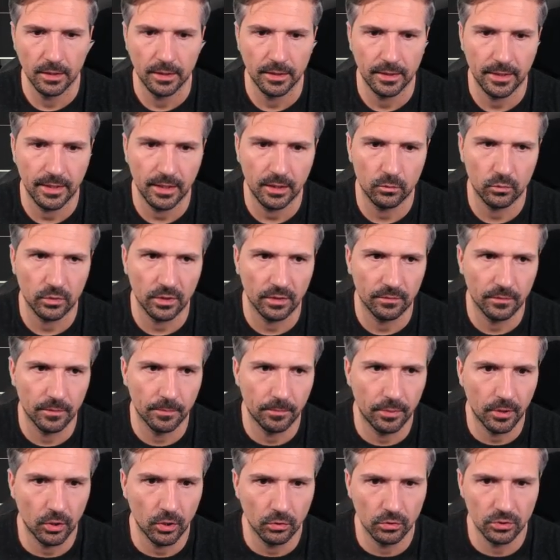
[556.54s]
Then we have a
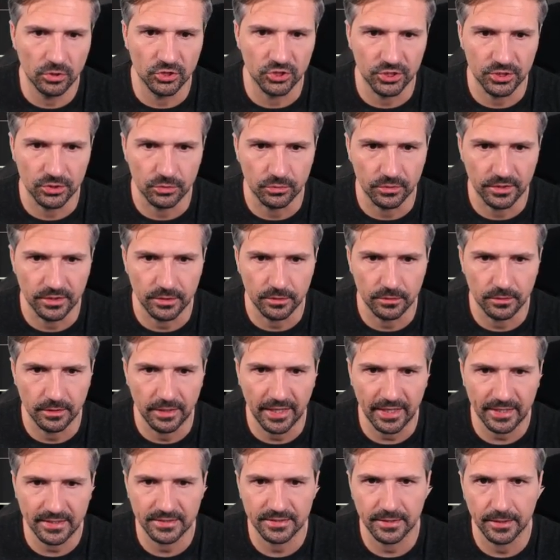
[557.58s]
Polish unit here, an
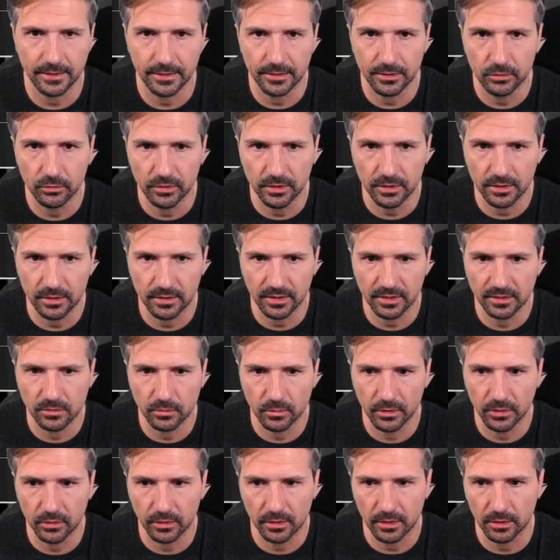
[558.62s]
exile unit. That's
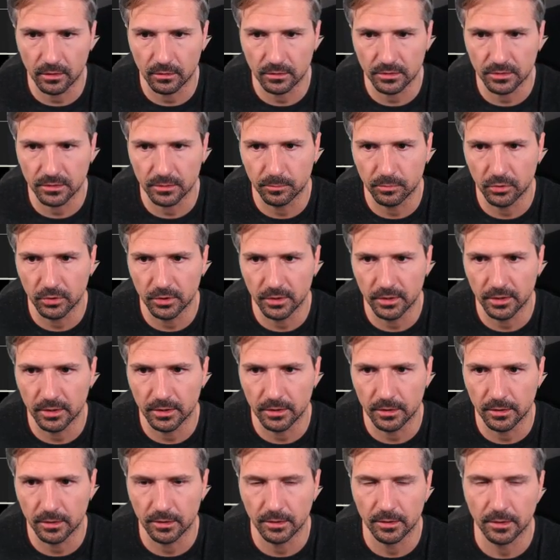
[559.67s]
why you can also put it
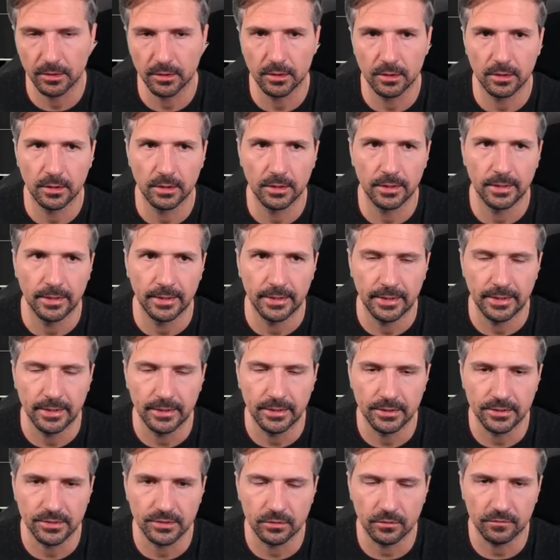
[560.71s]
in
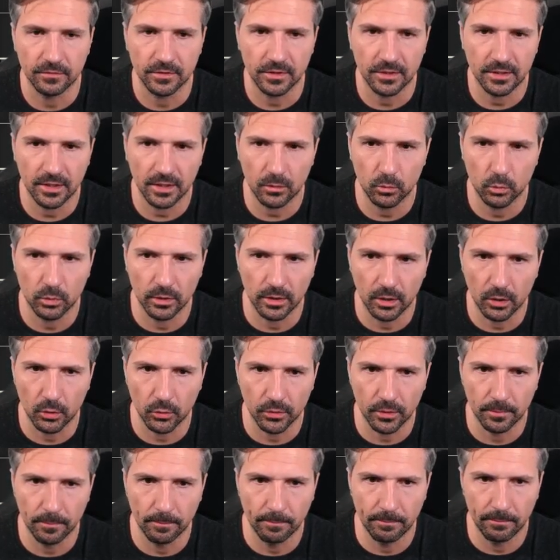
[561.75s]
a Soviet deck
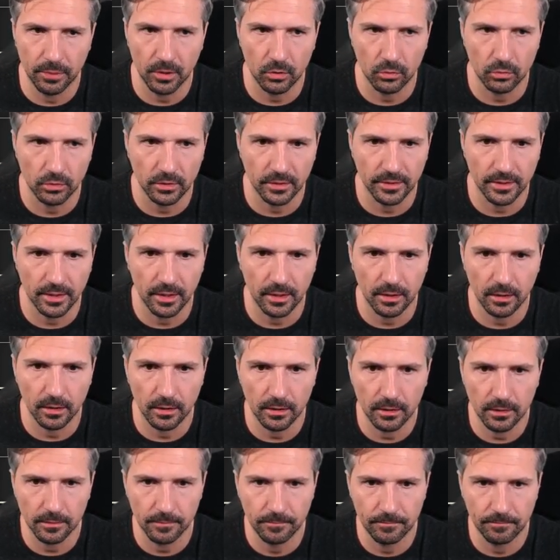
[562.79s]
without Poland
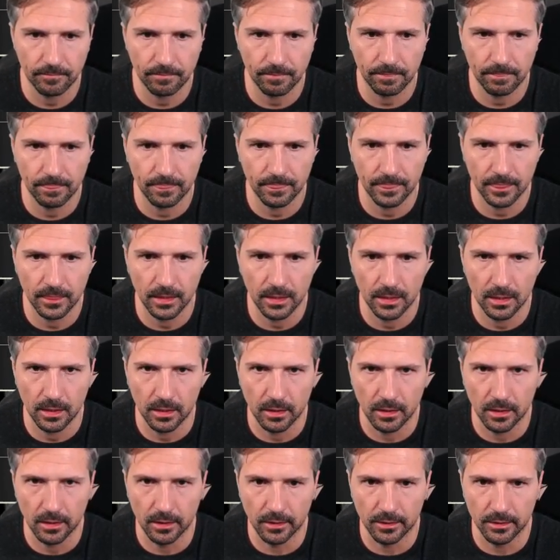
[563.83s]
ally.
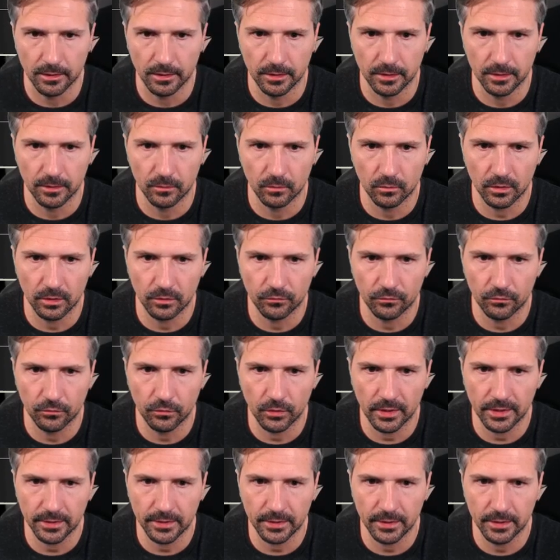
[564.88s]
When a
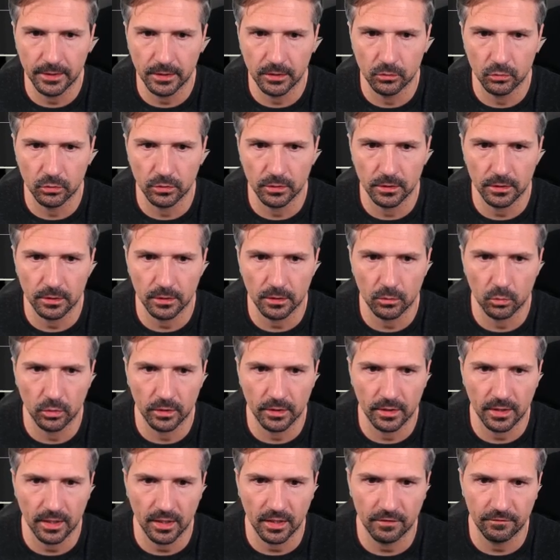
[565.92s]
friendly unit
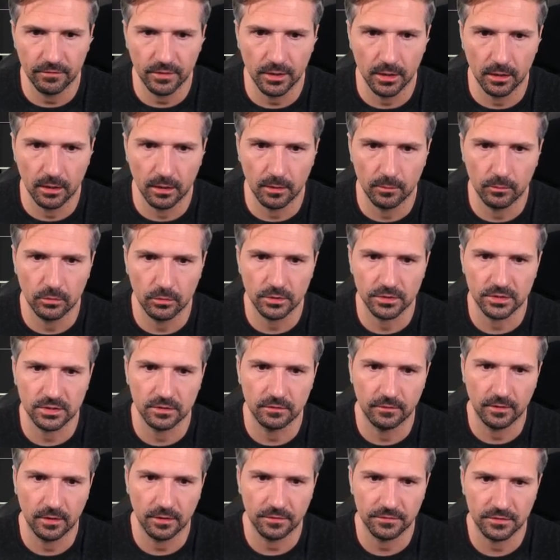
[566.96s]
with heavy armor
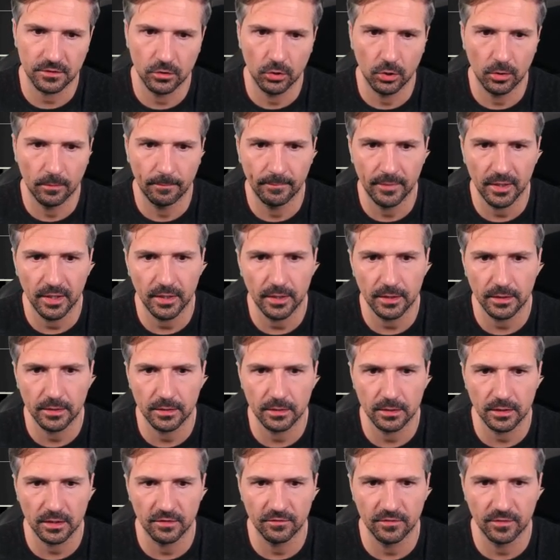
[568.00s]
survives
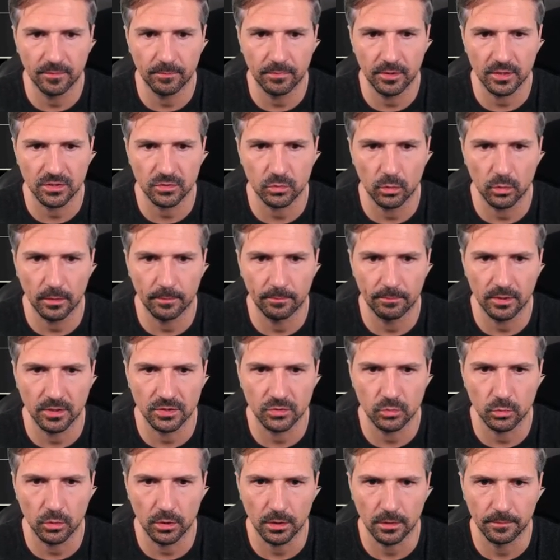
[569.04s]
combat, give it
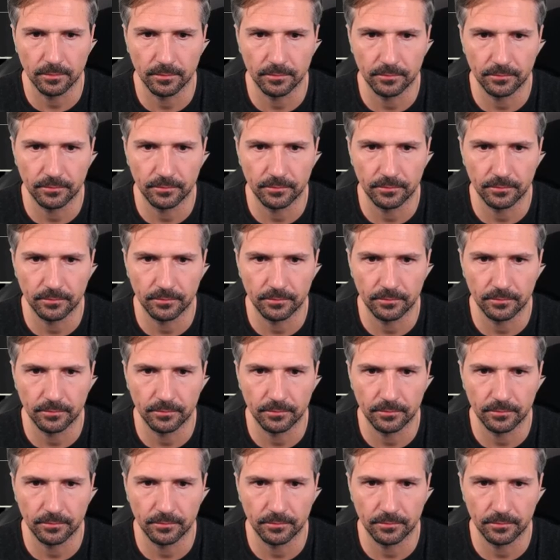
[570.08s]
+1/+1.